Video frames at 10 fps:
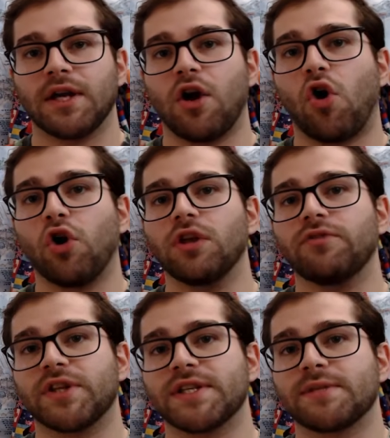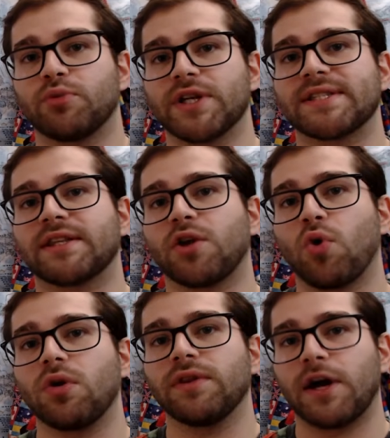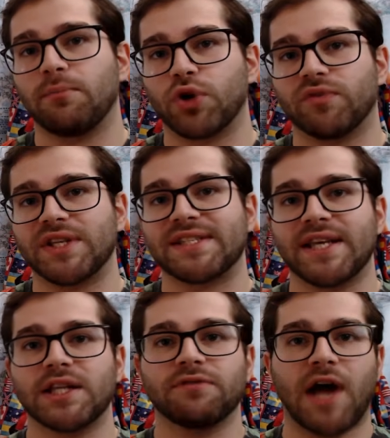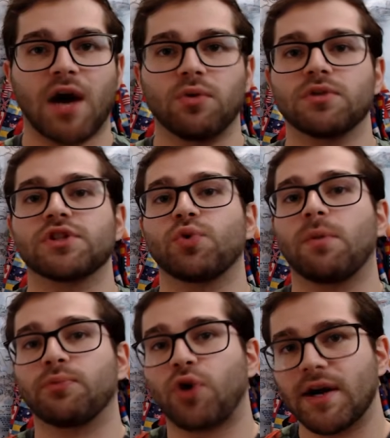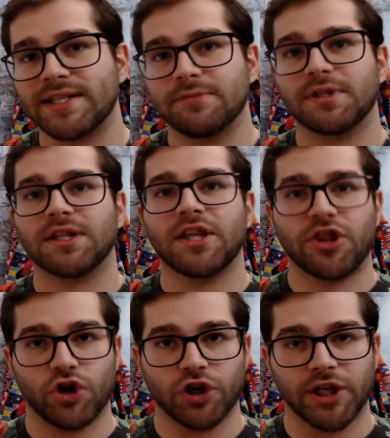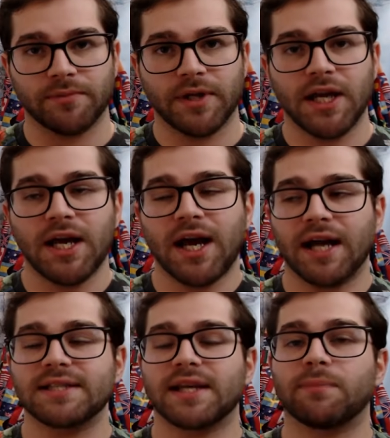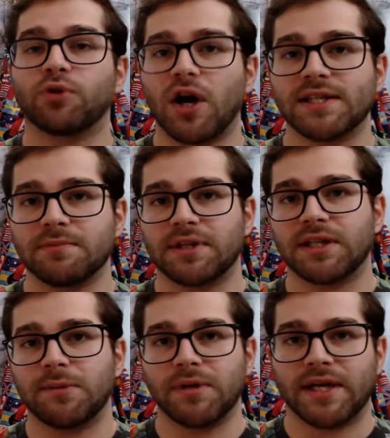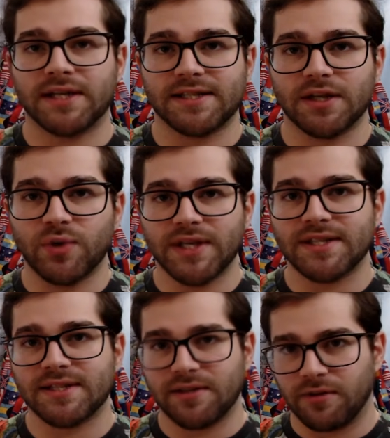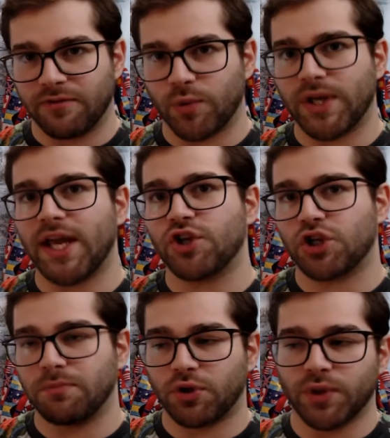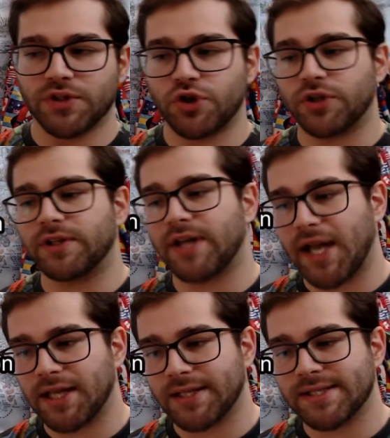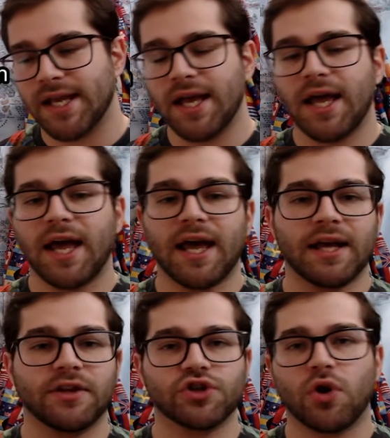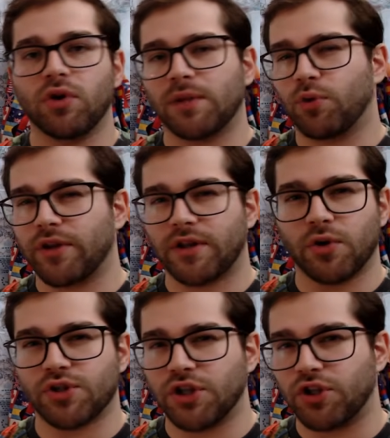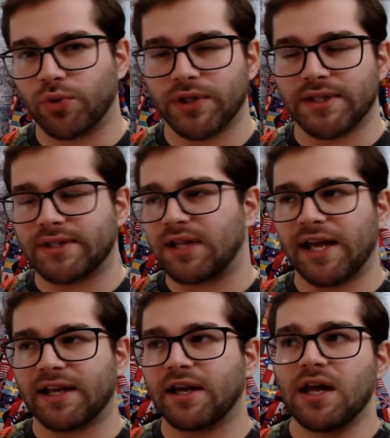all of this brings the total number of distinct vowels to approximately 30. I say approximately because there is still variation between certain dialects, and there's a whole lot more that goes into it, like